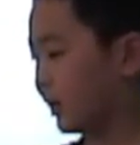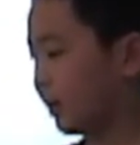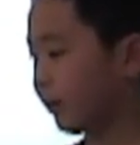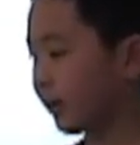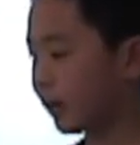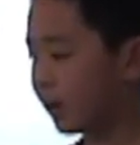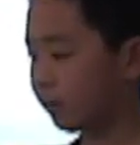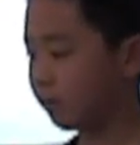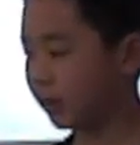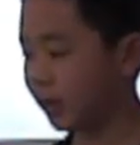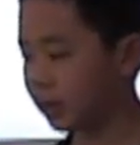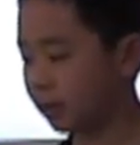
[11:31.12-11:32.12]
How to
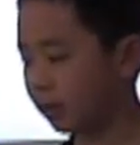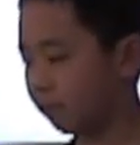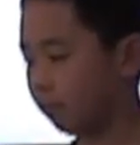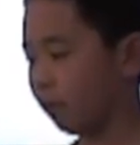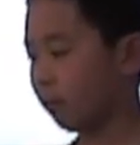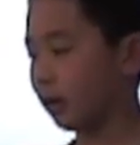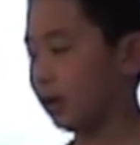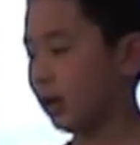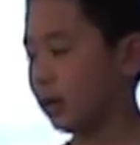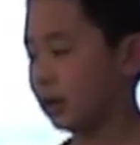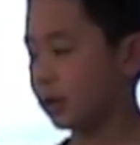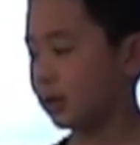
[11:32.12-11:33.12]
keep myself
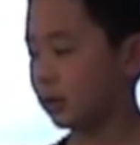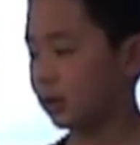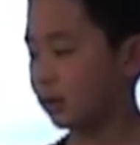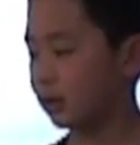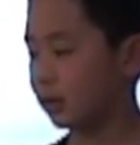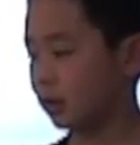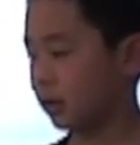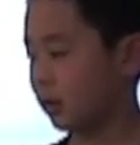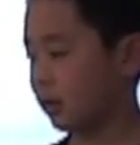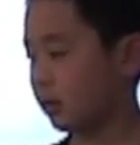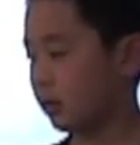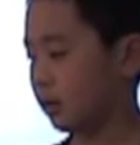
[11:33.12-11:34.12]
organized
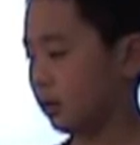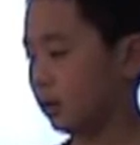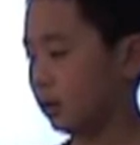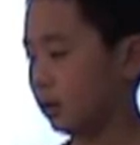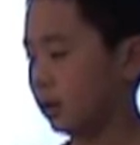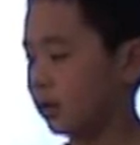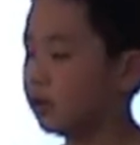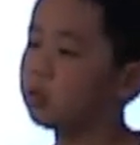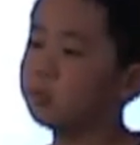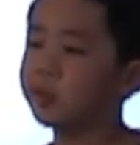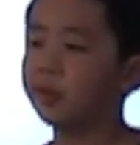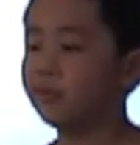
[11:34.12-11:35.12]
in
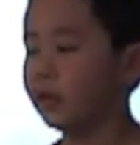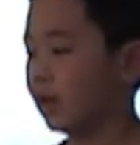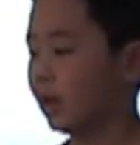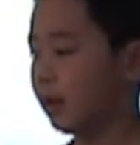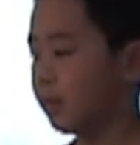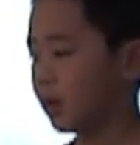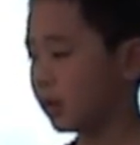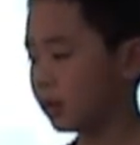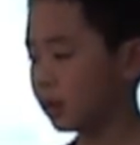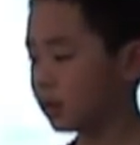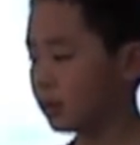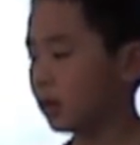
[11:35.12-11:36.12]
terms of time.
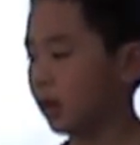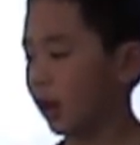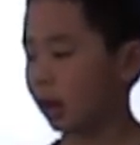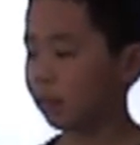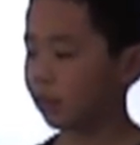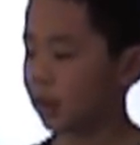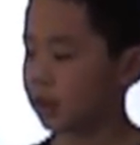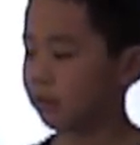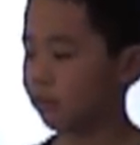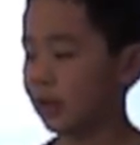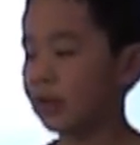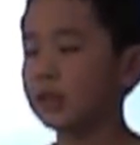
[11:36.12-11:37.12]
I have lots
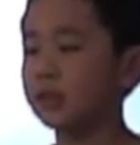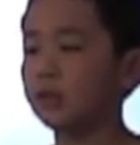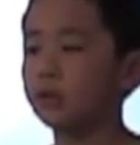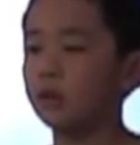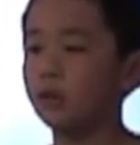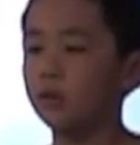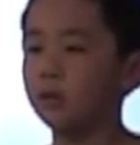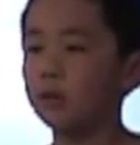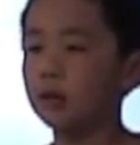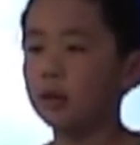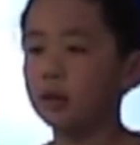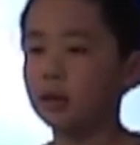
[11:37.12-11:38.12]
of things to do,
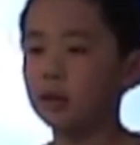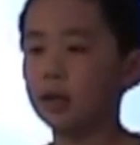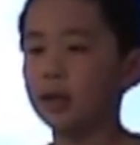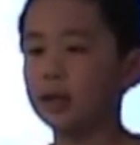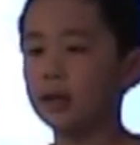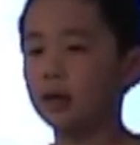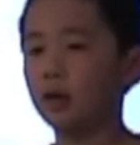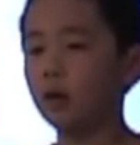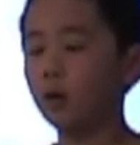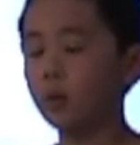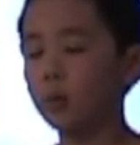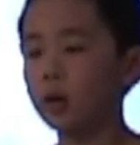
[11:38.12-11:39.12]
like
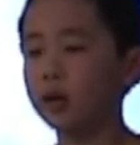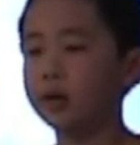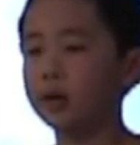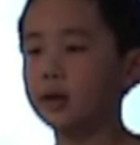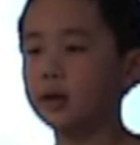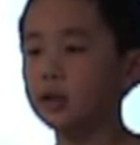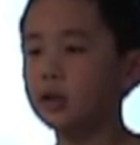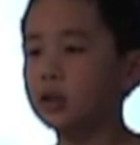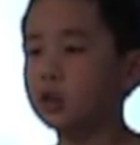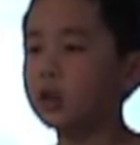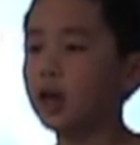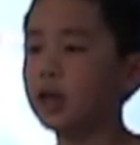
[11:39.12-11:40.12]
homework,
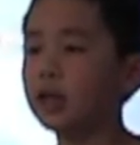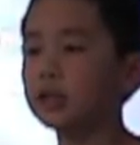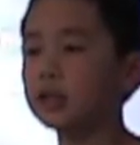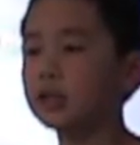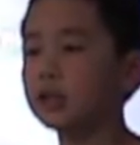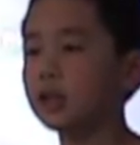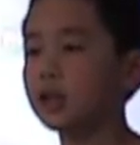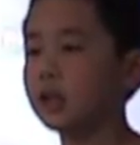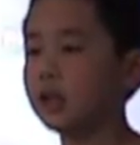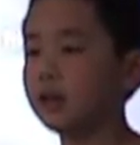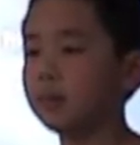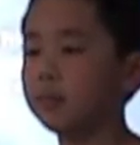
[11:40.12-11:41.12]
Chinese
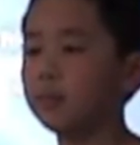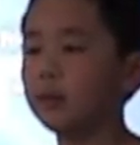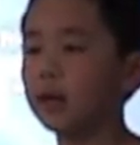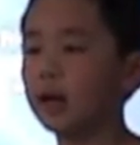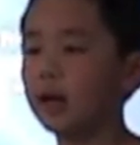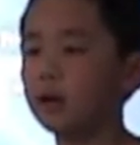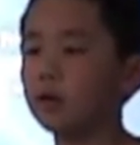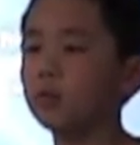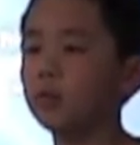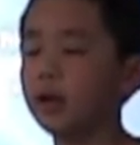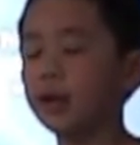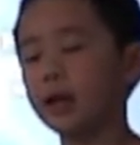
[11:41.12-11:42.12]
study, piano,
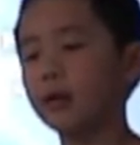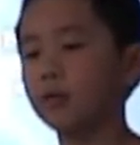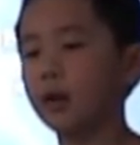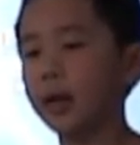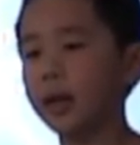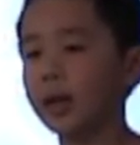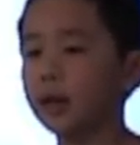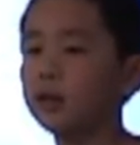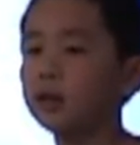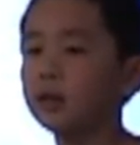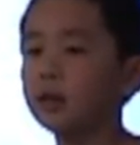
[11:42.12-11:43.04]
reading, writing,